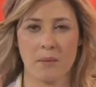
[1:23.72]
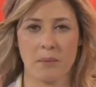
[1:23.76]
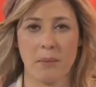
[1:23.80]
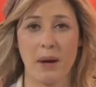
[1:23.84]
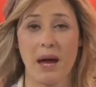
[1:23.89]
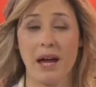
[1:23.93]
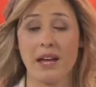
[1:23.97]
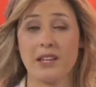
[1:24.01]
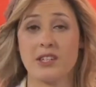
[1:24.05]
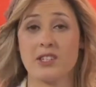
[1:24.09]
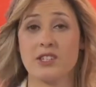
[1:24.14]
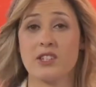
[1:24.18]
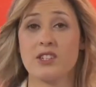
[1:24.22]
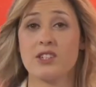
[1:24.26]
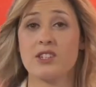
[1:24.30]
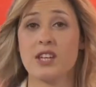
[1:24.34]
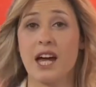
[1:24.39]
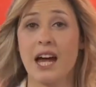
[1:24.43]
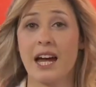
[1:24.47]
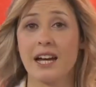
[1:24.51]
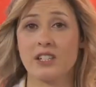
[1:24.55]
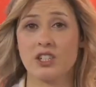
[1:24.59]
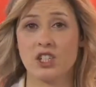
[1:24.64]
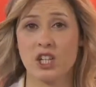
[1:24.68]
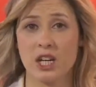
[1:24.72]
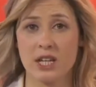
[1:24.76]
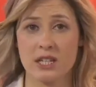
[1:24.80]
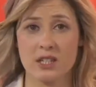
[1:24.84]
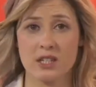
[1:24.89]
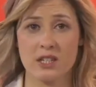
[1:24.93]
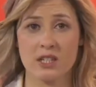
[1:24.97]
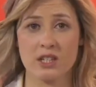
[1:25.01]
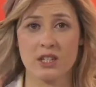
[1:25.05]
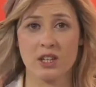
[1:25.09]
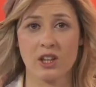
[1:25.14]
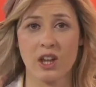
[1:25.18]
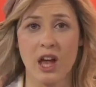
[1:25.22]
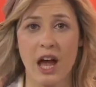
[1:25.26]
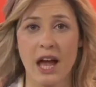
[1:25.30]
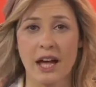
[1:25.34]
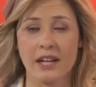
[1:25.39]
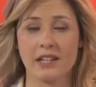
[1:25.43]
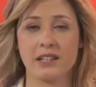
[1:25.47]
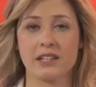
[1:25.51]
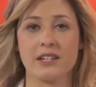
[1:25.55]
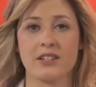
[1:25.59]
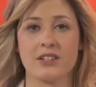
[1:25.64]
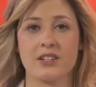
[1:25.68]
Pastors are just as
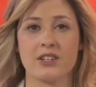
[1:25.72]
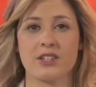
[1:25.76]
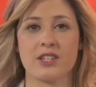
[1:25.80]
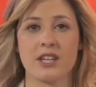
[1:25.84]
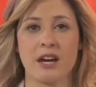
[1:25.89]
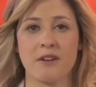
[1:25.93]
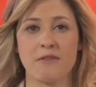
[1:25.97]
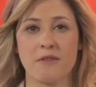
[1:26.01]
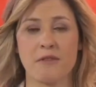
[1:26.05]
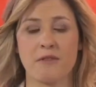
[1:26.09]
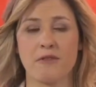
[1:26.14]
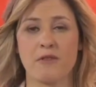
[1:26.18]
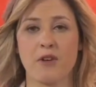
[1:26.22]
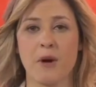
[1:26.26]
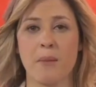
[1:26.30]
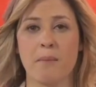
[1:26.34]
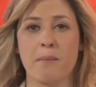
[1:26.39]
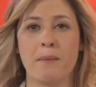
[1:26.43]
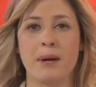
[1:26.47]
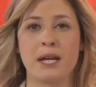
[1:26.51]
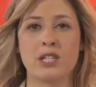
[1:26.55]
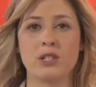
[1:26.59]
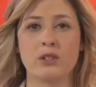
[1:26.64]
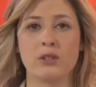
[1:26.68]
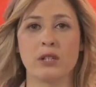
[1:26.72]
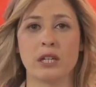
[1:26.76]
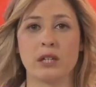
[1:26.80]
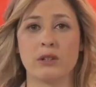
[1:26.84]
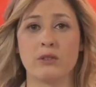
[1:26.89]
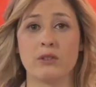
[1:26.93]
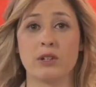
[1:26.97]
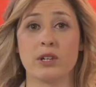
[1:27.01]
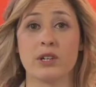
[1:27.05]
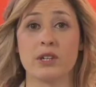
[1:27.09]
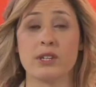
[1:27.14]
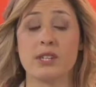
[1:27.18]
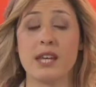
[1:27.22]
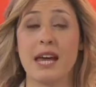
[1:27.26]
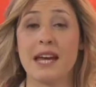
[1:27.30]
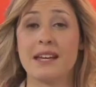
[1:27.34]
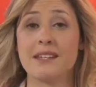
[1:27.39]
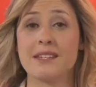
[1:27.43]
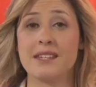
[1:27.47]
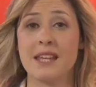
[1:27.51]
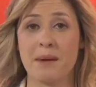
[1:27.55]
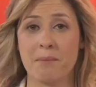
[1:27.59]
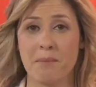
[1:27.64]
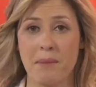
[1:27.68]
likely to suffer from mental illness
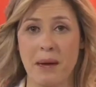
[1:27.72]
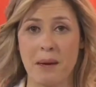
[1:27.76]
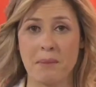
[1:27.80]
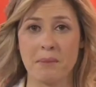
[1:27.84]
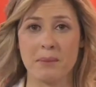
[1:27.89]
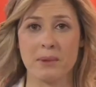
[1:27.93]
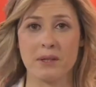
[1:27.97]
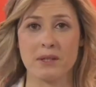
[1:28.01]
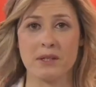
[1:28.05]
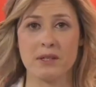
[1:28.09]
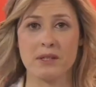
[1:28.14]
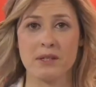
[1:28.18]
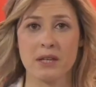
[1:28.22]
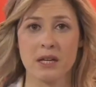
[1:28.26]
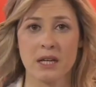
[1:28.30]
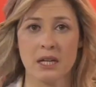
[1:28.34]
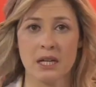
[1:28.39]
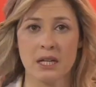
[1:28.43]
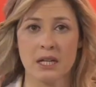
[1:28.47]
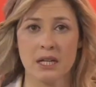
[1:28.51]
as their members,